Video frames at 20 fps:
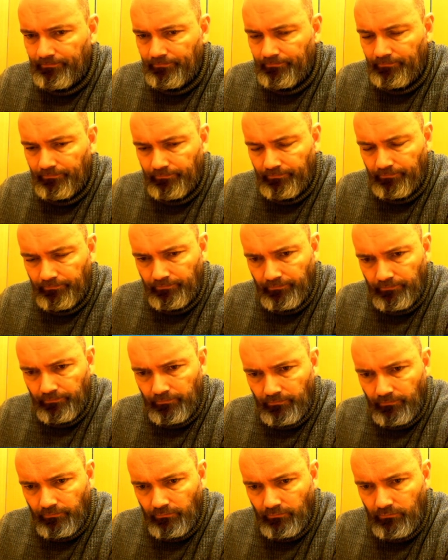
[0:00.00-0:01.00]

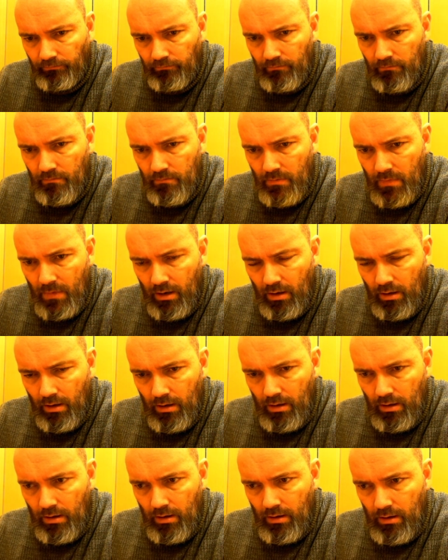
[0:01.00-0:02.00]

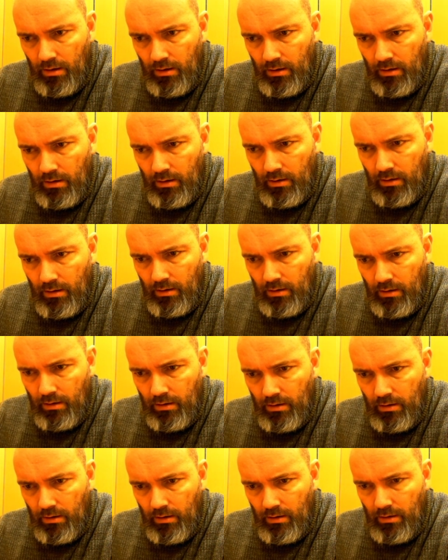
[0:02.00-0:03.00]

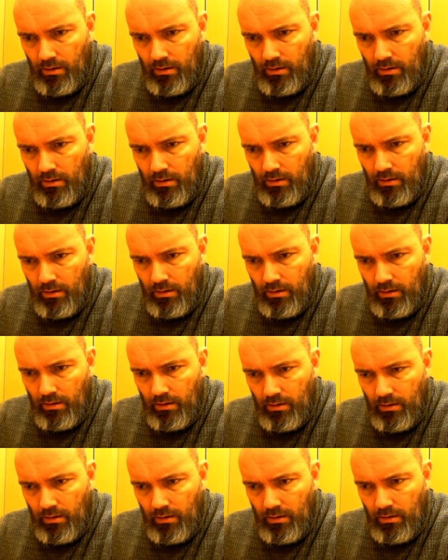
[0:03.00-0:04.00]

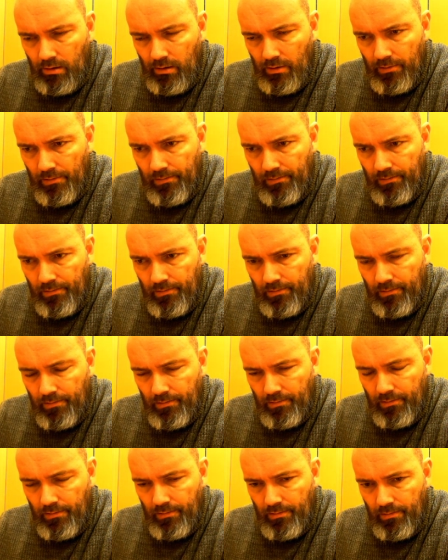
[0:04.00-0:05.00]

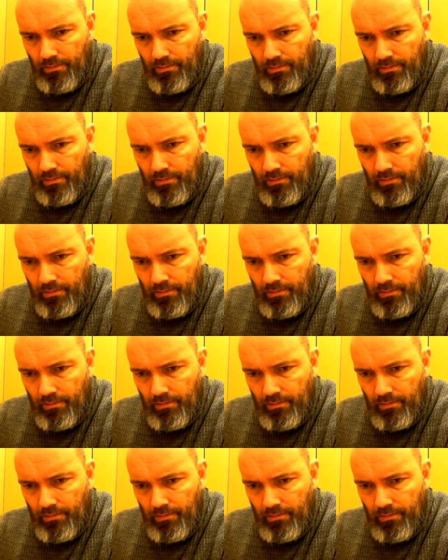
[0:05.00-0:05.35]
Nothing is said.